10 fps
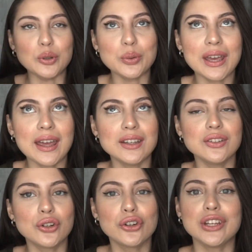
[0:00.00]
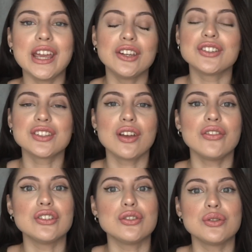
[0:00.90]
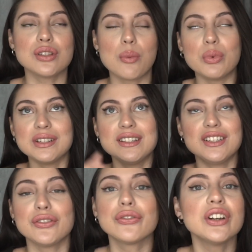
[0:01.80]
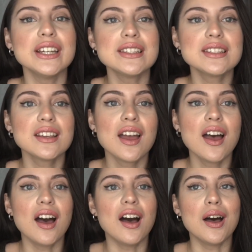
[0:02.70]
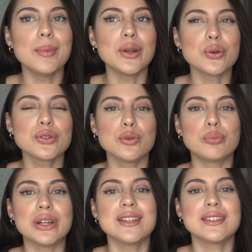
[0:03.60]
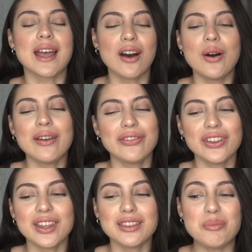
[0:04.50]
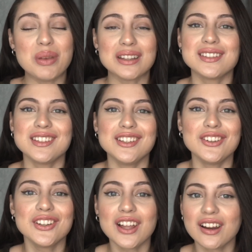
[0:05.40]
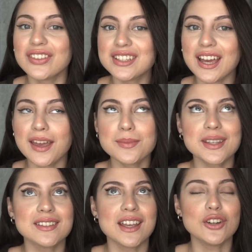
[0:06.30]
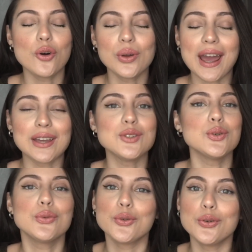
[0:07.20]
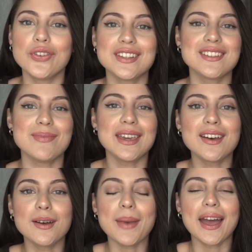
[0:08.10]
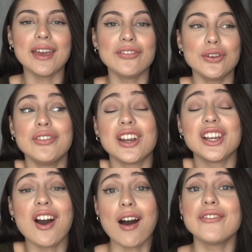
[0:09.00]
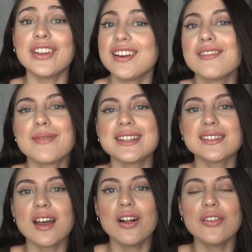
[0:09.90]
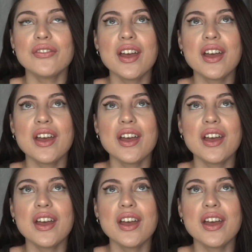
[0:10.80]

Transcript: can create yourself into someone different. It also brings out, I feel like, the best in you a lot of the times, because I know when I do a full face of makeup, I feel very confident of myself.